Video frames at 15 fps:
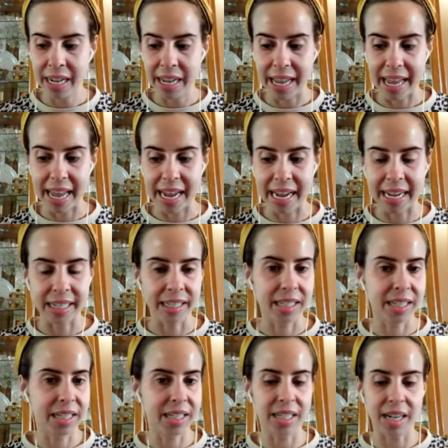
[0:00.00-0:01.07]
I know. And
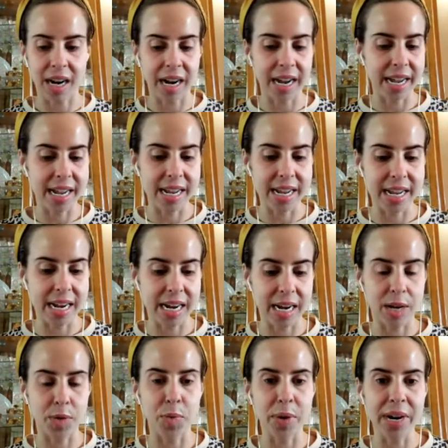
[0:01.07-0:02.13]

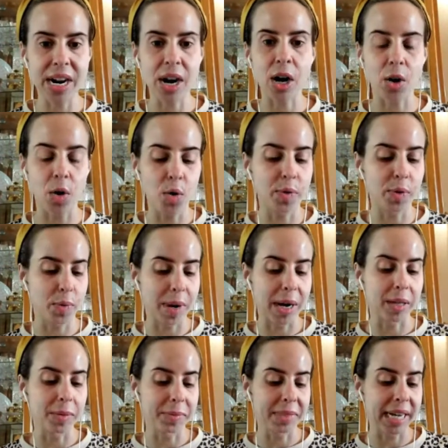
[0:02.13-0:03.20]
we are
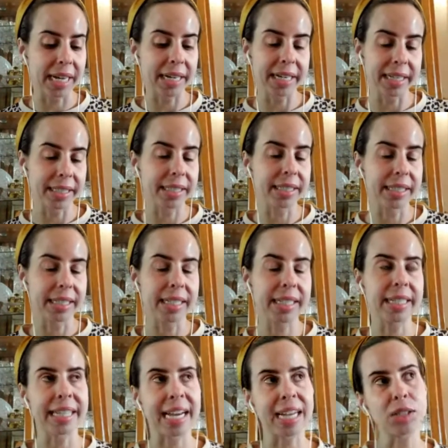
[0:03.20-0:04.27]
overwhelmed, and
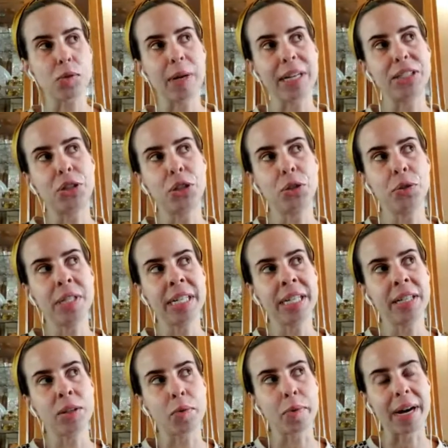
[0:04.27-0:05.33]
that's why
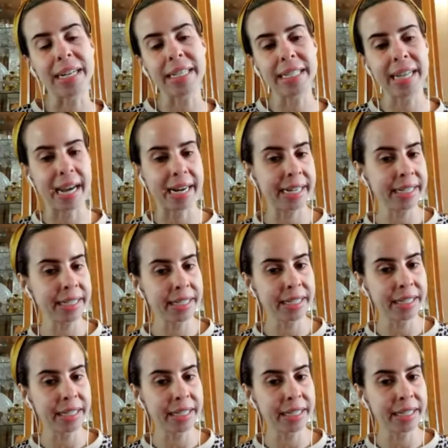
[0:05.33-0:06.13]
choosing the right tenant